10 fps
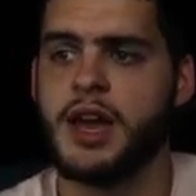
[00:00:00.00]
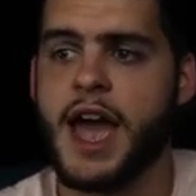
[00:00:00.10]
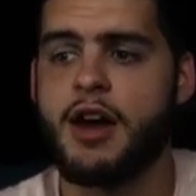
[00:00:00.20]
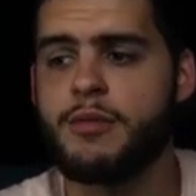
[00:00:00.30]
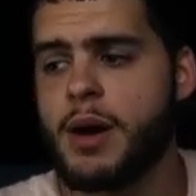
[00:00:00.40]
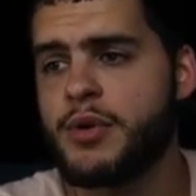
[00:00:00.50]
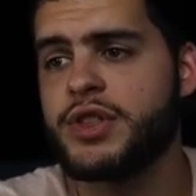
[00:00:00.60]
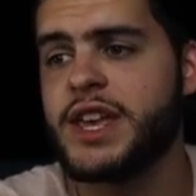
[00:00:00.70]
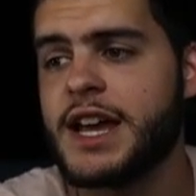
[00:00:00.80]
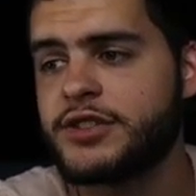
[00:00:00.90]
And remember,
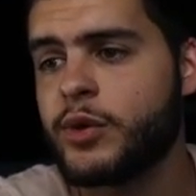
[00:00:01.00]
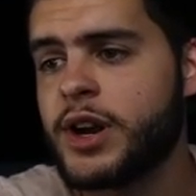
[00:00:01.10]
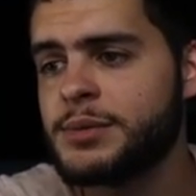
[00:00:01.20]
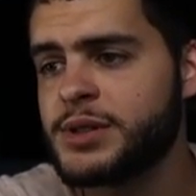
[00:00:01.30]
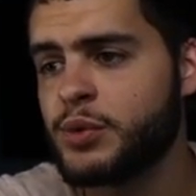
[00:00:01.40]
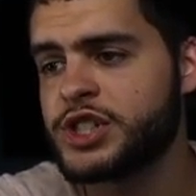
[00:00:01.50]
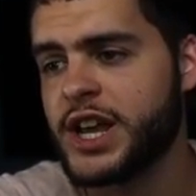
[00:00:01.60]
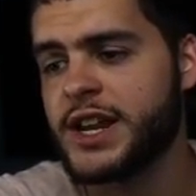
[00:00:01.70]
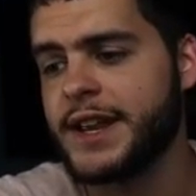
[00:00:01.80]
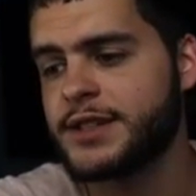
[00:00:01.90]
when it comes to which
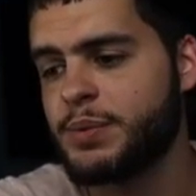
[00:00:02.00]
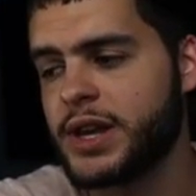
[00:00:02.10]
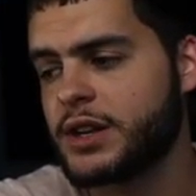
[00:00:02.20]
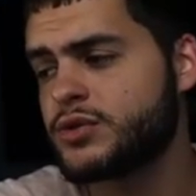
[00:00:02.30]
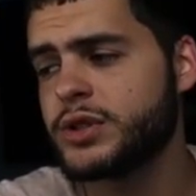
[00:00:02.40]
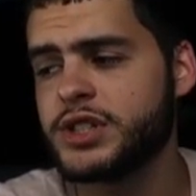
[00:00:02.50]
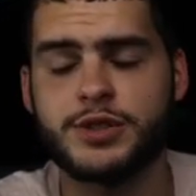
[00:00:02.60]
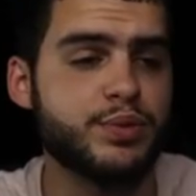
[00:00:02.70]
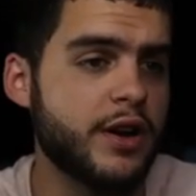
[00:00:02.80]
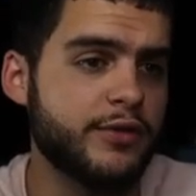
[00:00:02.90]
88 to pick, it's really
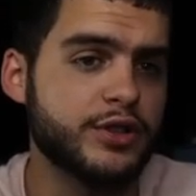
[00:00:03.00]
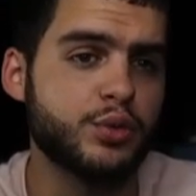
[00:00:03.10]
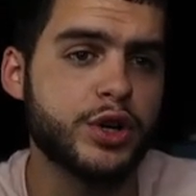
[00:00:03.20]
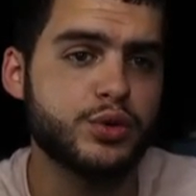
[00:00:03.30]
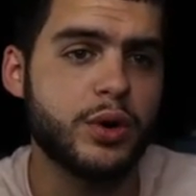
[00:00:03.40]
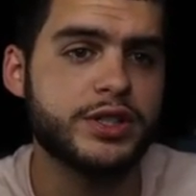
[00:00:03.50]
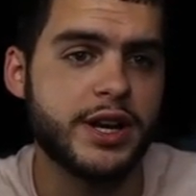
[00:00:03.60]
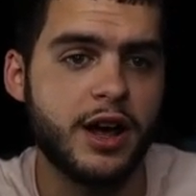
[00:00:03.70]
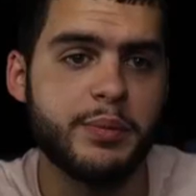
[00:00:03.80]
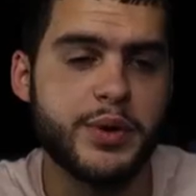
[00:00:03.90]
just preference. Which one's going
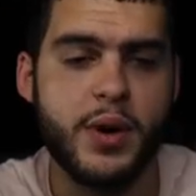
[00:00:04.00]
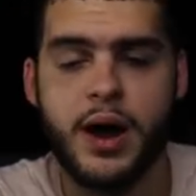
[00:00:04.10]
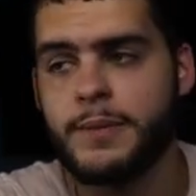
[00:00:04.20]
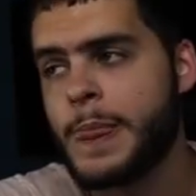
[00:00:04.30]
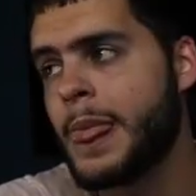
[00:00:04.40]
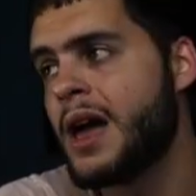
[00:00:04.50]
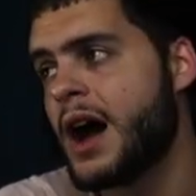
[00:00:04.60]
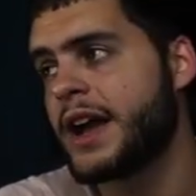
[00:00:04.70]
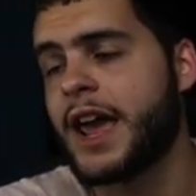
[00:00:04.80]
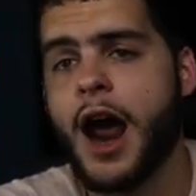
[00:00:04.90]
to help you out?
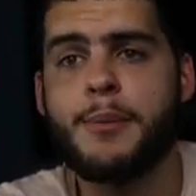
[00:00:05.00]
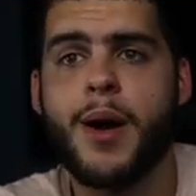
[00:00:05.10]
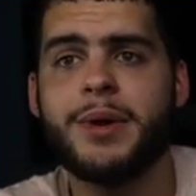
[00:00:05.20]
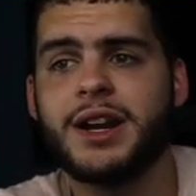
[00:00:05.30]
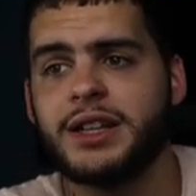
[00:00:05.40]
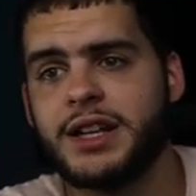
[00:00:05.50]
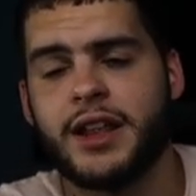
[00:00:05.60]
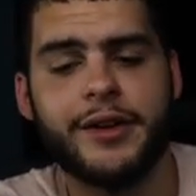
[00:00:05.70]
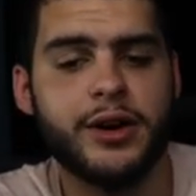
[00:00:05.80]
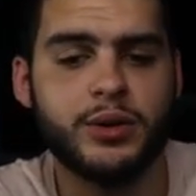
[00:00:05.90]
Again, I'm probably going to lean a
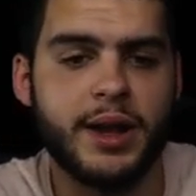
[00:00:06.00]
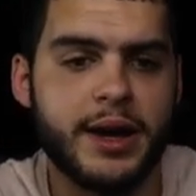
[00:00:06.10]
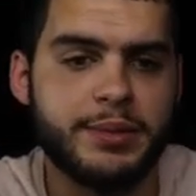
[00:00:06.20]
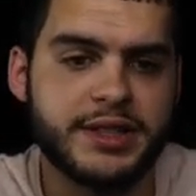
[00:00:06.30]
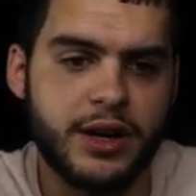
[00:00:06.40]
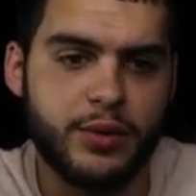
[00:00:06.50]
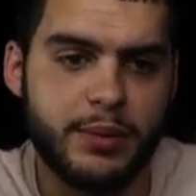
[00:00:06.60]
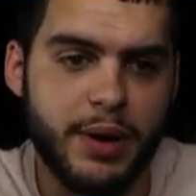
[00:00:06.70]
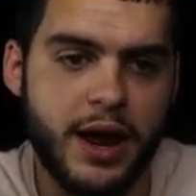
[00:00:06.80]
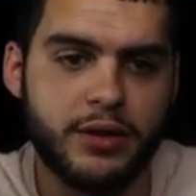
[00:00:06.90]
lot of O-line because I don't want to
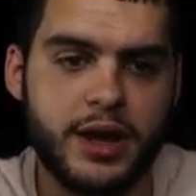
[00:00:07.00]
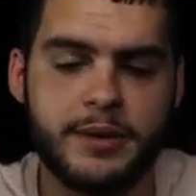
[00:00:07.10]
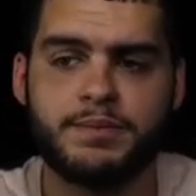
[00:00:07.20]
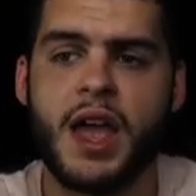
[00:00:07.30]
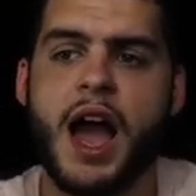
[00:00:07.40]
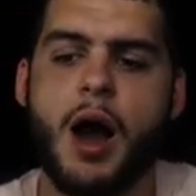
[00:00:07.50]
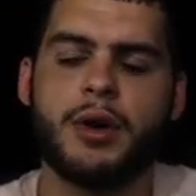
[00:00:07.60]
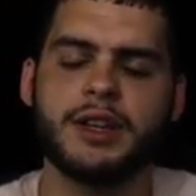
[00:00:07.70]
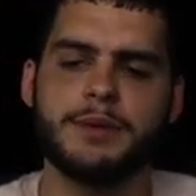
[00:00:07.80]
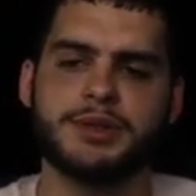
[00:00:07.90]
buy O-line. I
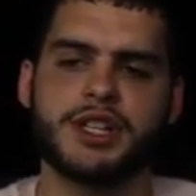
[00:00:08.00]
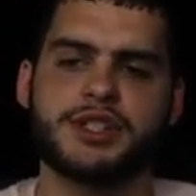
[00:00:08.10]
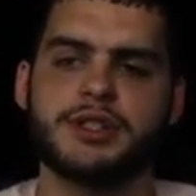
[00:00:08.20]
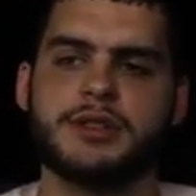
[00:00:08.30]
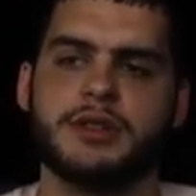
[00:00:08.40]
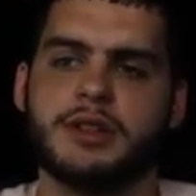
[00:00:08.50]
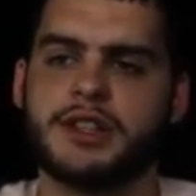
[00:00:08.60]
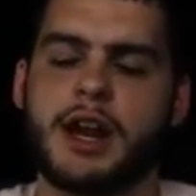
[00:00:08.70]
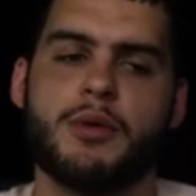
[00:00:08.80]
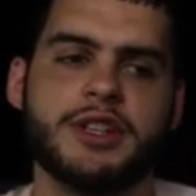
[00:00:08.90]
want to lean positions
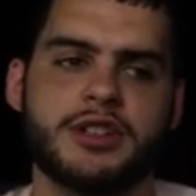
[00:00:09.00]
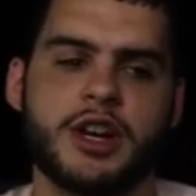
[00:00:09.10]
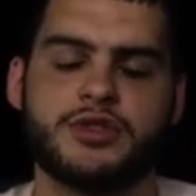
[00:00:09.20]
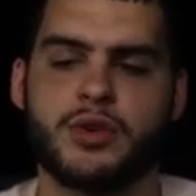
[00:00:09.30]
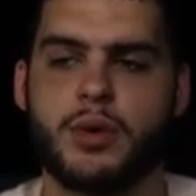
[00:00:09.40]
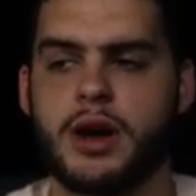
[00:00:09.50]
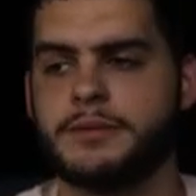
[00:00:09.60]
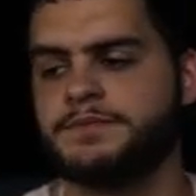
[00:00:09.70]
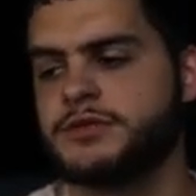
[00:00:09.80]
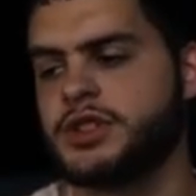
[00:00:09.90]
that I won't need to touch for a while.
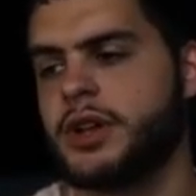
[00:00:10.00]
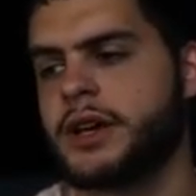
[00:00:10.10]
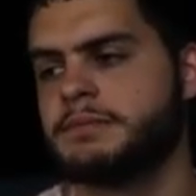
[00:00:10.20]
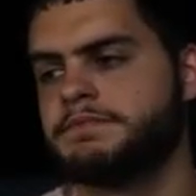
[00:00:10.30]
So like